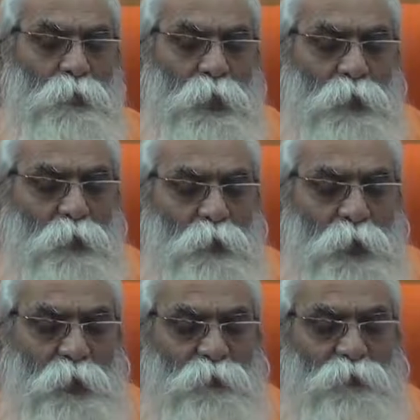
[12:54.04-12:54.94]
then you
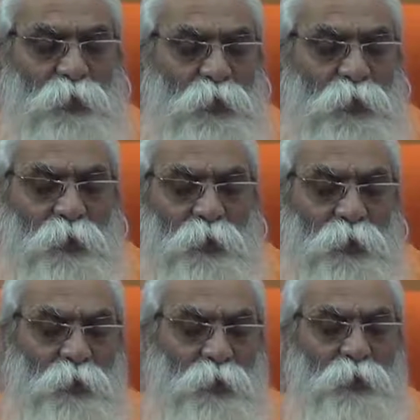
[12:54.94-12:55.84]
can see
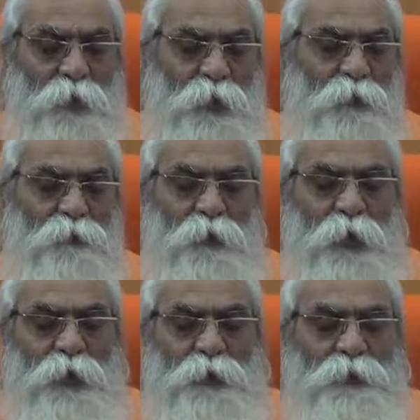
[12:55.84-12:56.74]
that
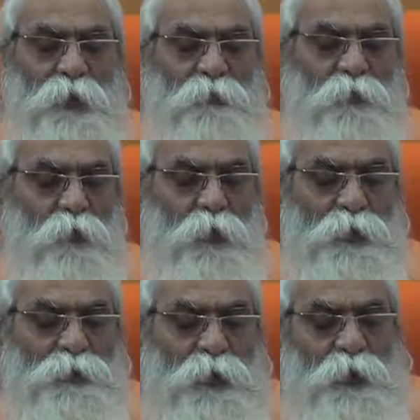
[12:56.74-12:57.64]
what is the
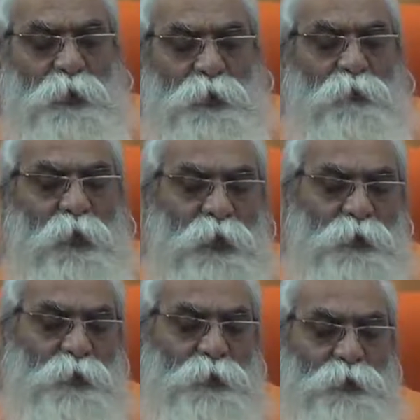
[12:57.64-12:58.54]
origin and what
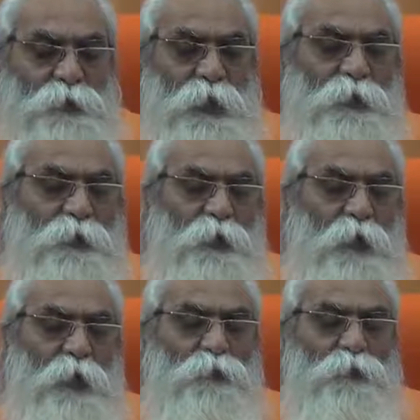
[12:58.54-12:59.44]
is the center
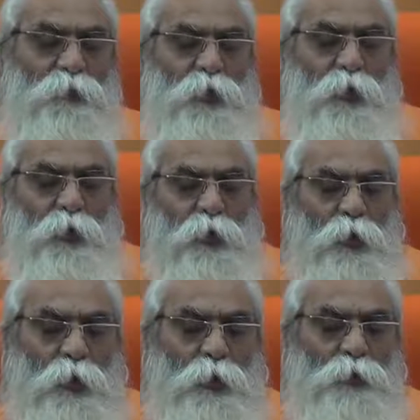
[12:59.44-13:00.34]
of your
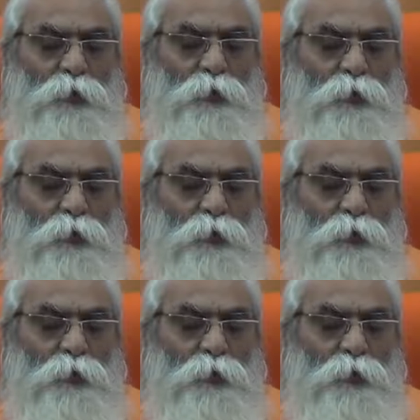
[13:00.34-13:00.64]
all